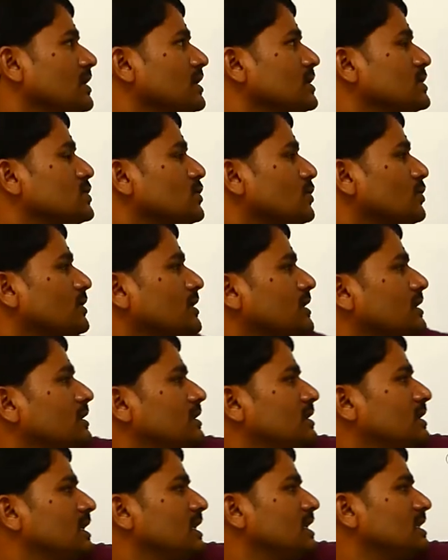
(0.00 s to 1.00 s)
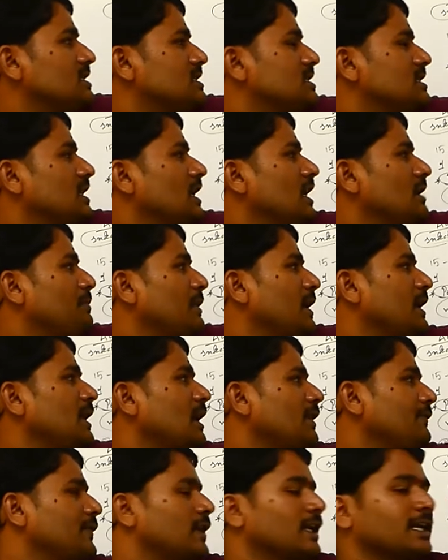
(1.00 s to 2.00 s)
So these a pair
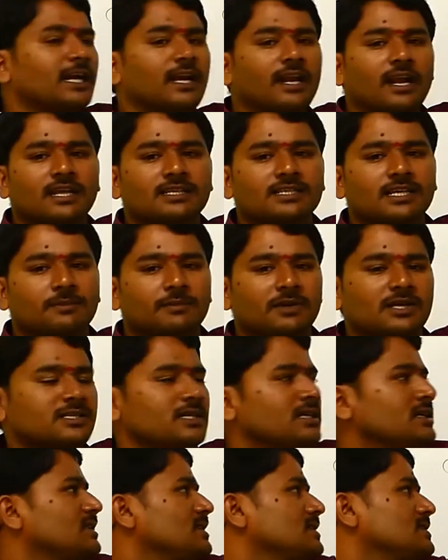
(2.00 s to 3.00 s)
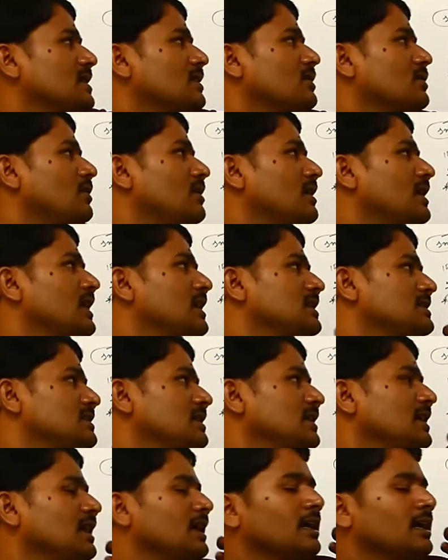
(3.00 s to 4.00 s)
of organelles are present, these are called as
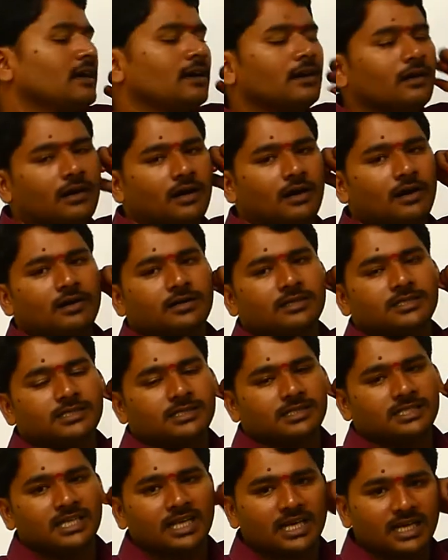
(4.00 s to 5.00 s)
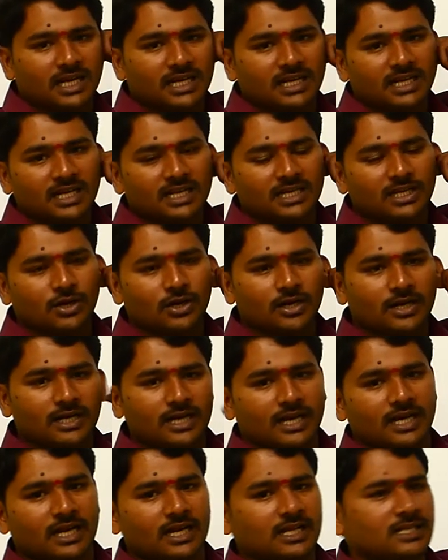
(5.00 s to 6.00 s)
uh, secretory
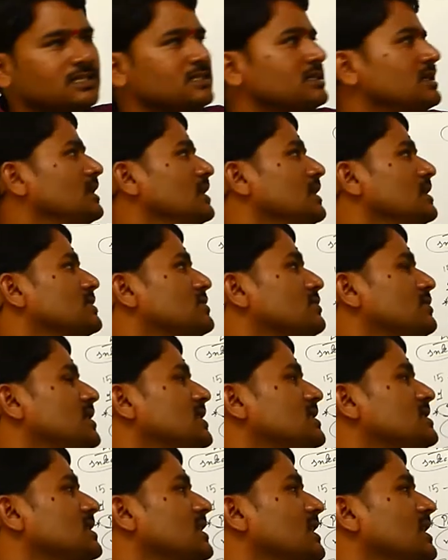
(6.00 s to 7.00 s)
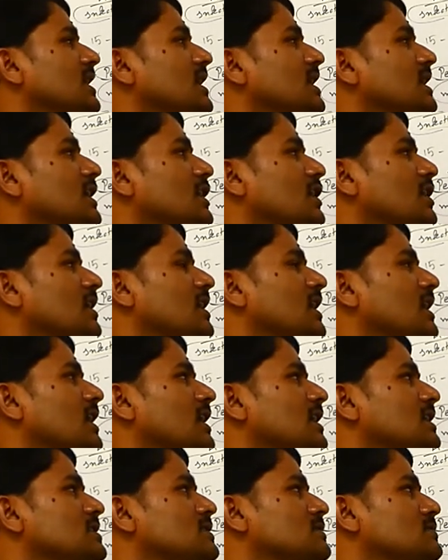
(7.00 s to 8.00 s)
organelles. So these secretory
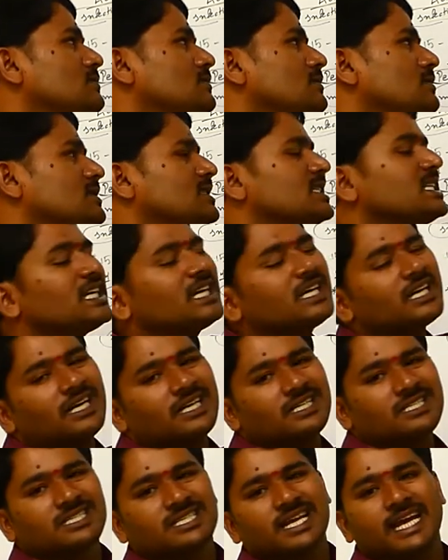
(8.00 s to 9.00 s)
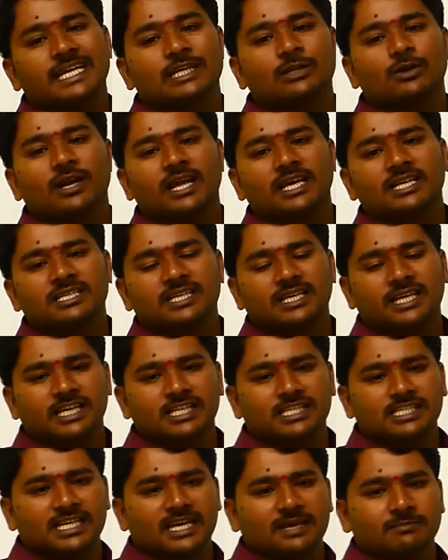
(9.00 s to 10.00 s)
organelles secrete cytolytic
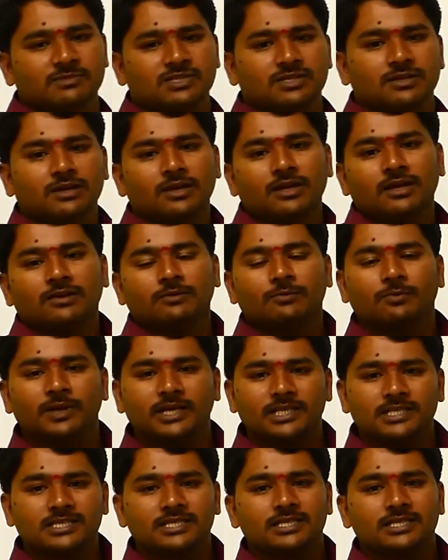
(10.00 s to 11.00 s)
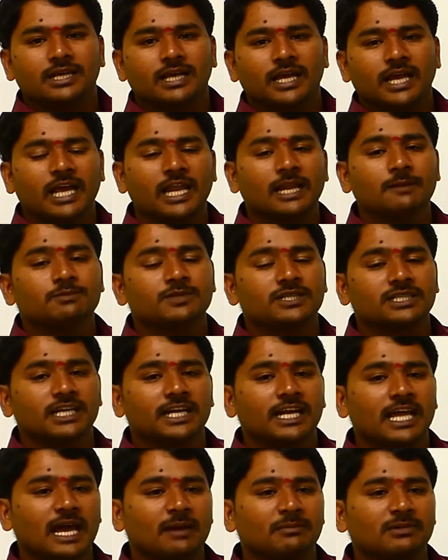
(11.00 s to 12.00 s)
enzymes which helps in the
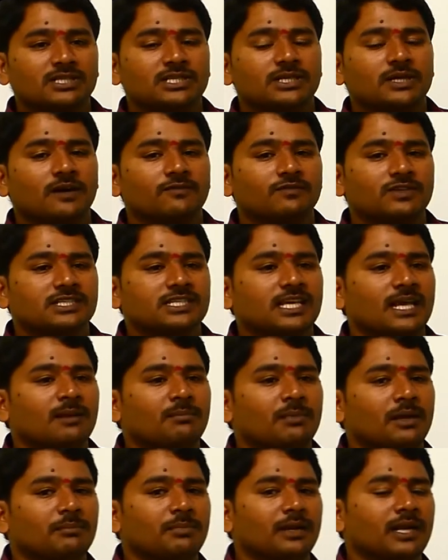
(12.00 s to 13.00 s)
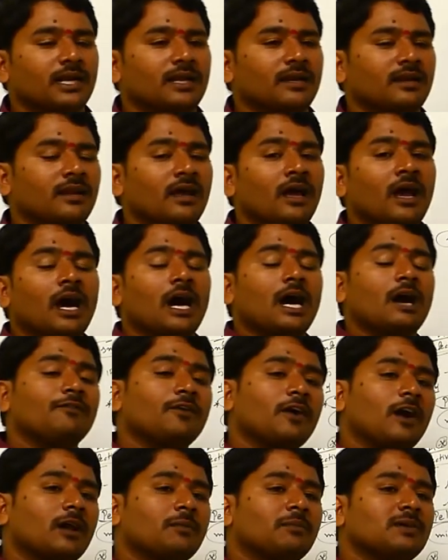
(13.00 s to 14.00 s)
damaging of the cell membrane of
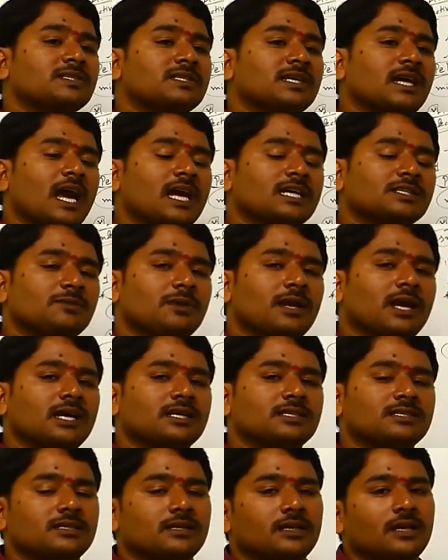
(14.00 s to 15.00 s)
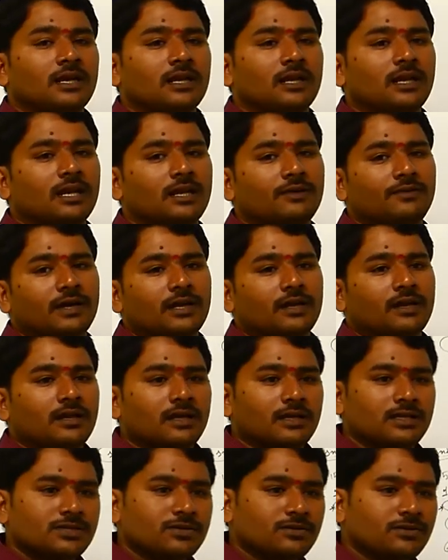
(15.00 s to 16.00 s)
R B C as well as
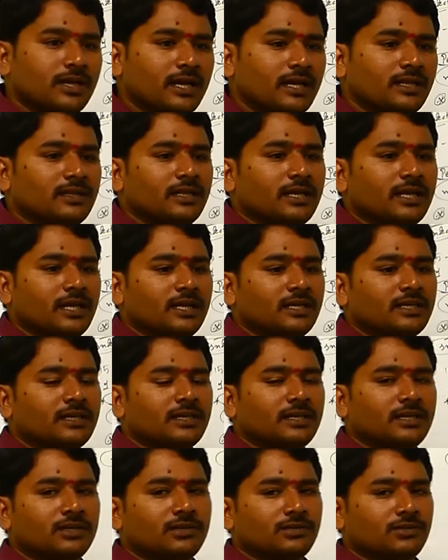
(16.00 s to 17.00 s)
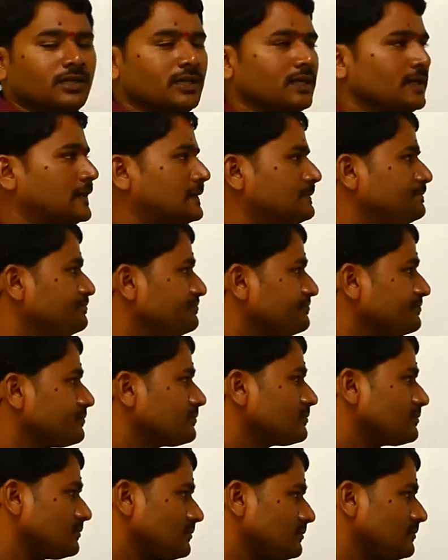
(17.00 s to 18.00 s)
liver. So then they enter into the
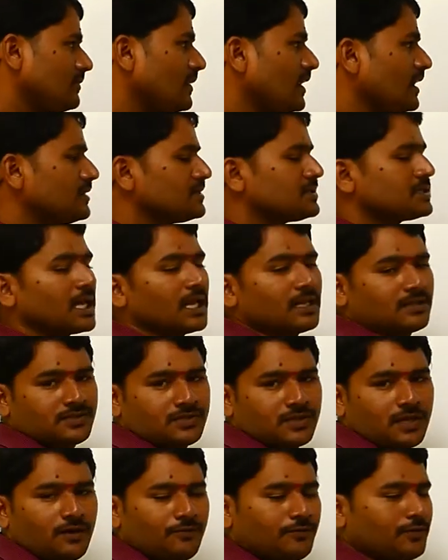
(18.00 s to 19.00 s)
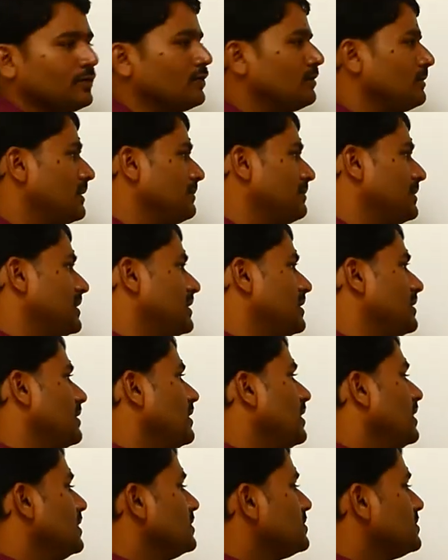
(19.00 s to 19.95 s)
cells of human being.